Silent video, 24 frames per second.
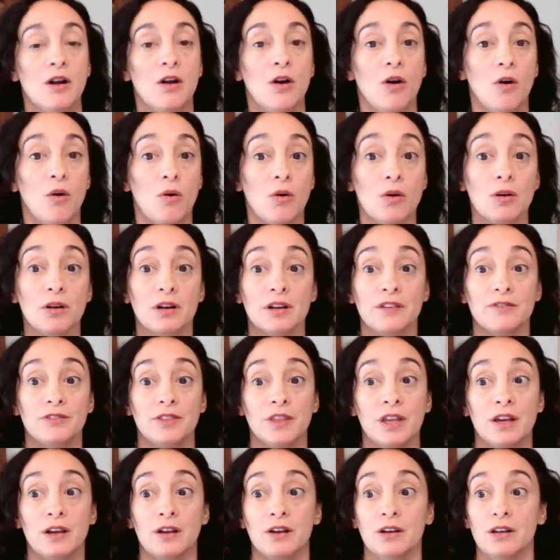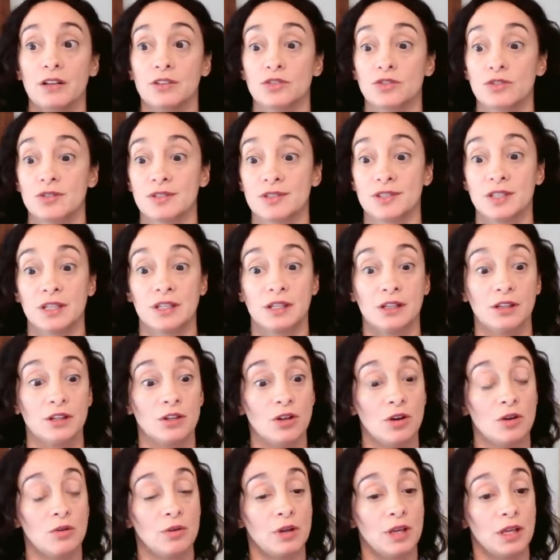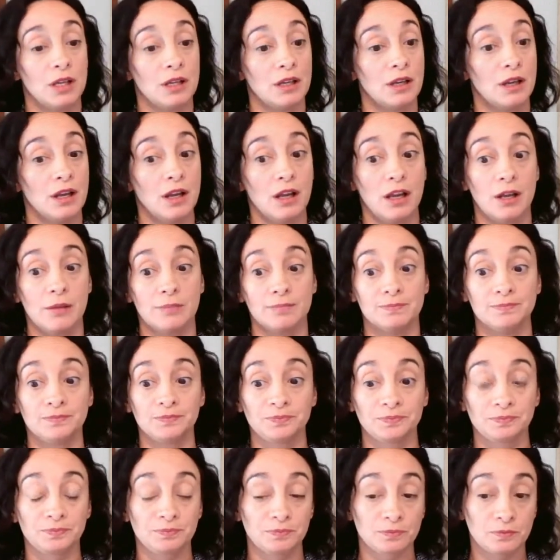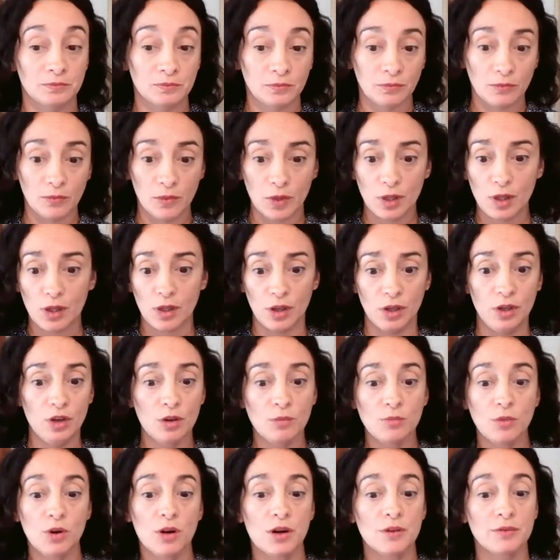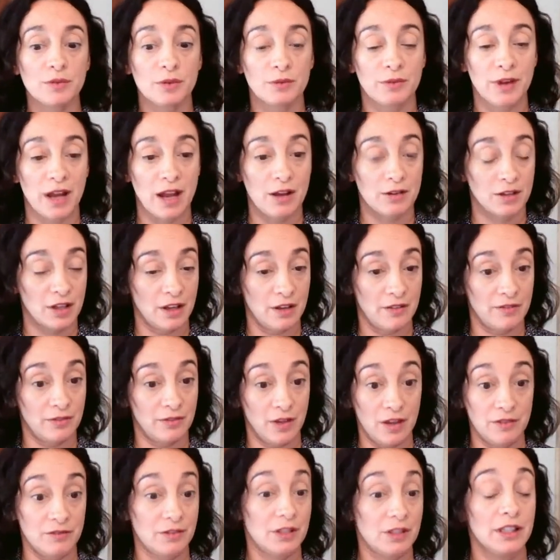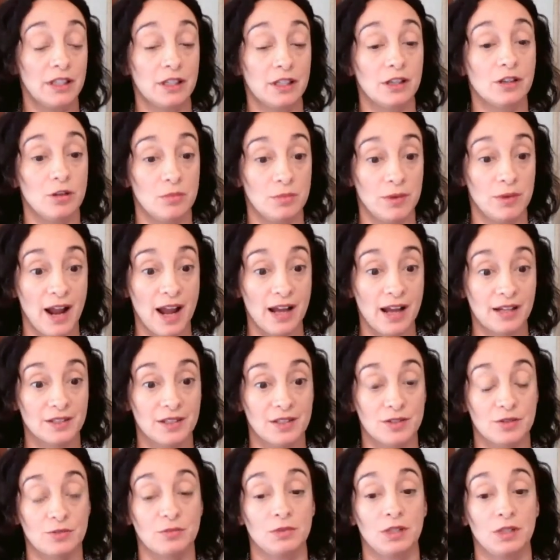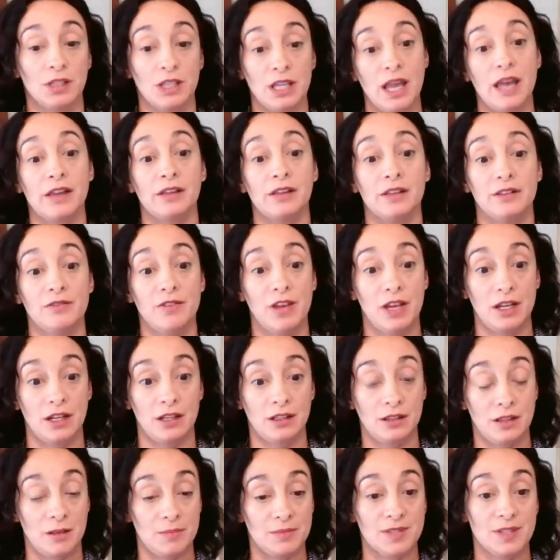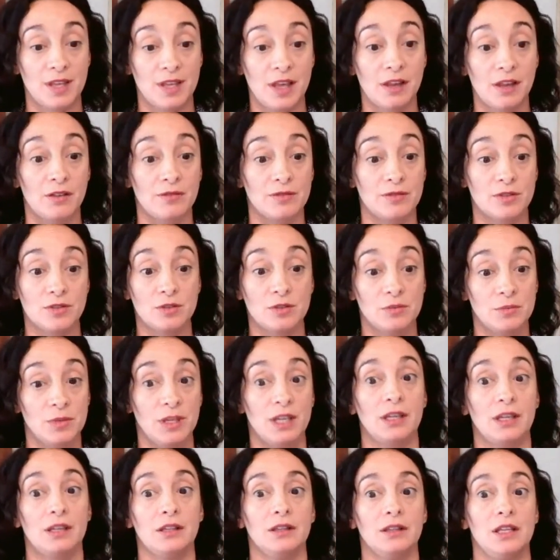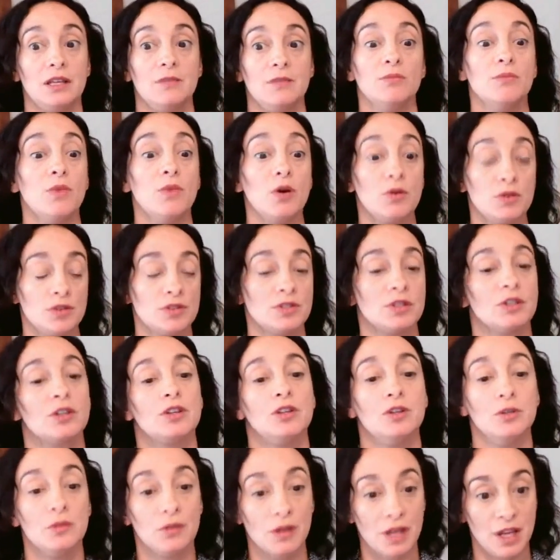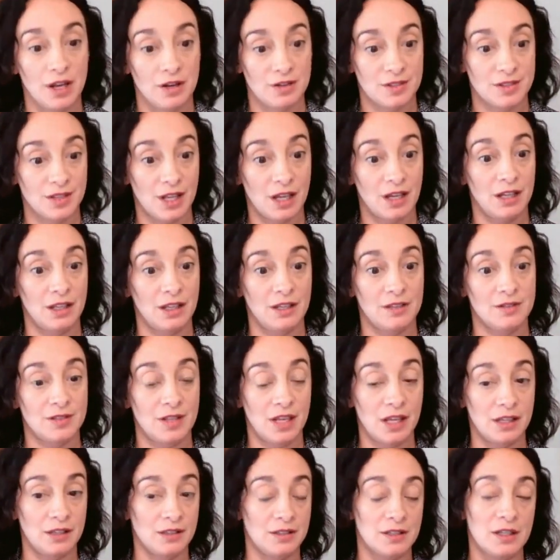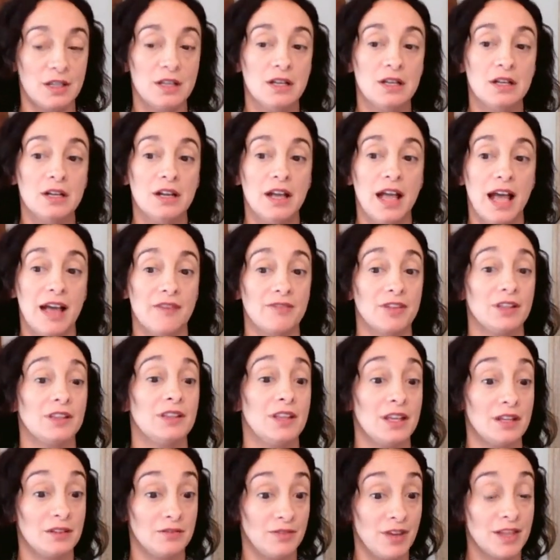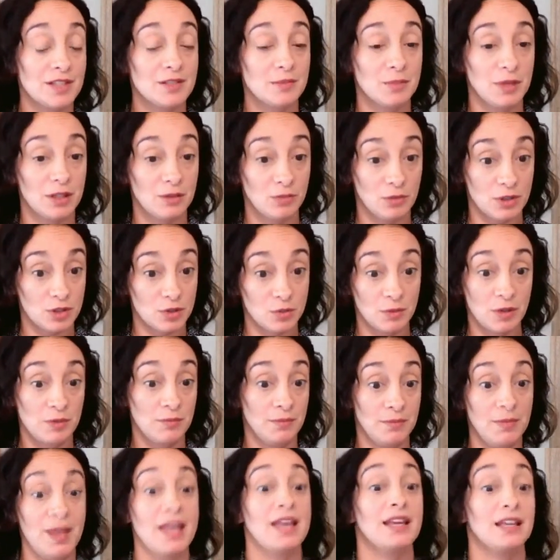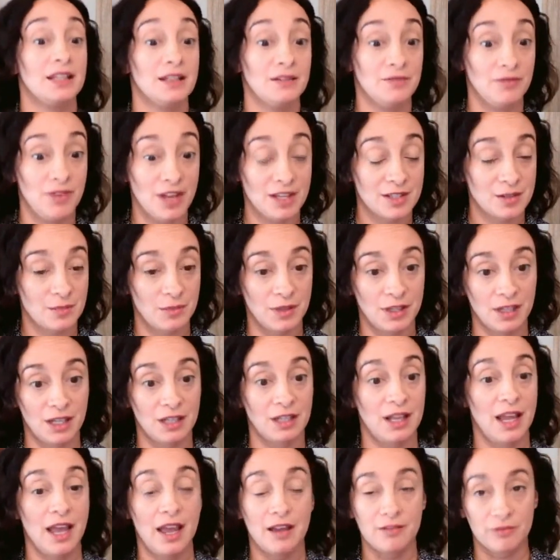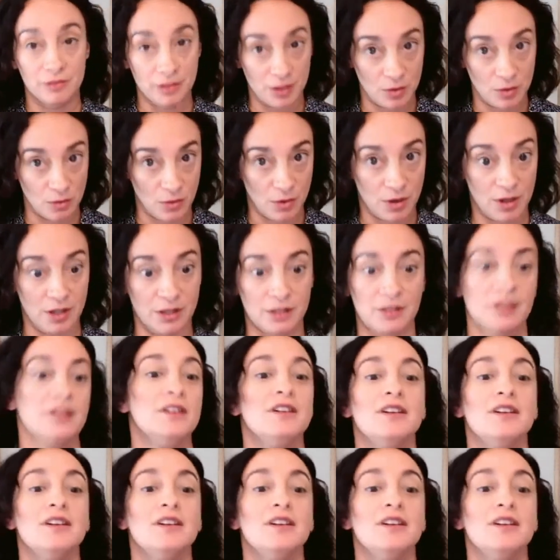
Or if they're interested in going more of a route of clinical practice, really elevating themselves to being in the most acute care settings, and having the investment, which we make an investment in everyone